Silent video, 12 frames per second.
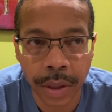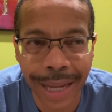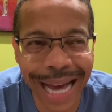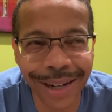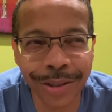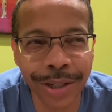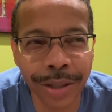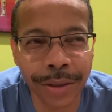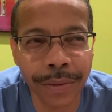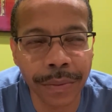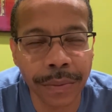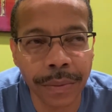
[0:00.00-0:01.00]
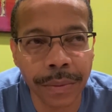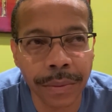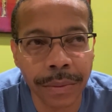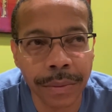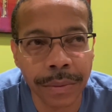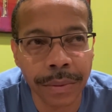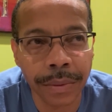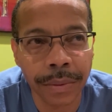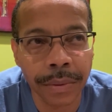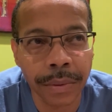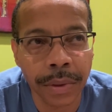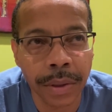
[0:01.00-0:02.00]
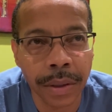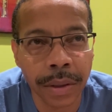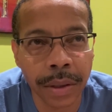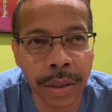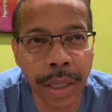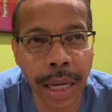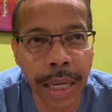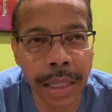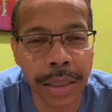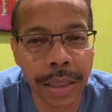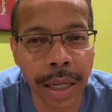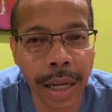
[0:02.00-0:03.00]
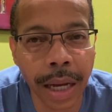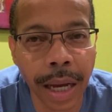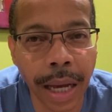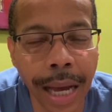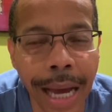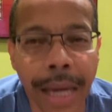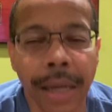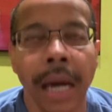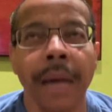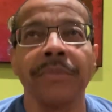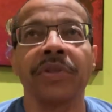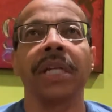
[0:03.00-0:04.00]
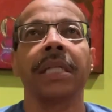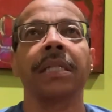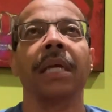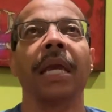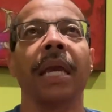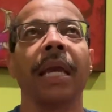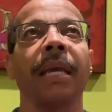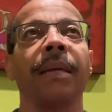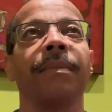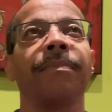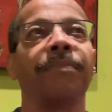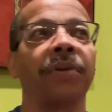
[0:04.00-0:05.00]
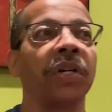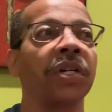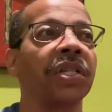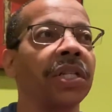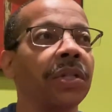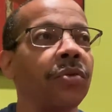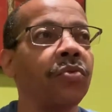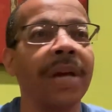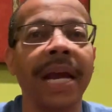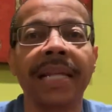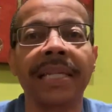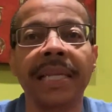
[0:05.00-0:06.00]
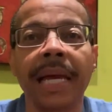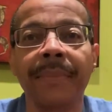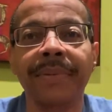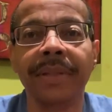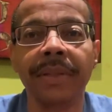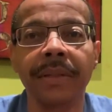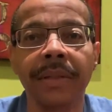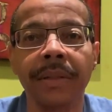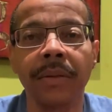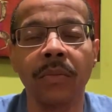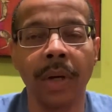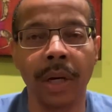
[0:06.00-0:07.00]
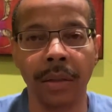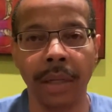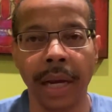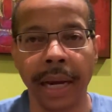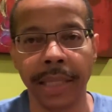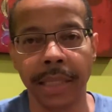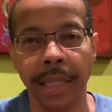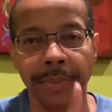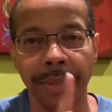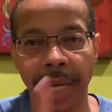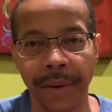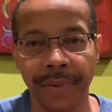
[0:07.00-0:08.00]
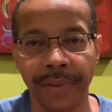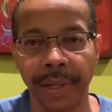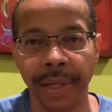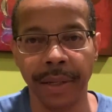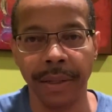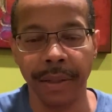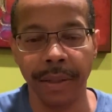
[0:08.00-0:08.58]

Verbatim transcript: I don't know. You guys, I, I'm just a person who accepts, well, not accept everything.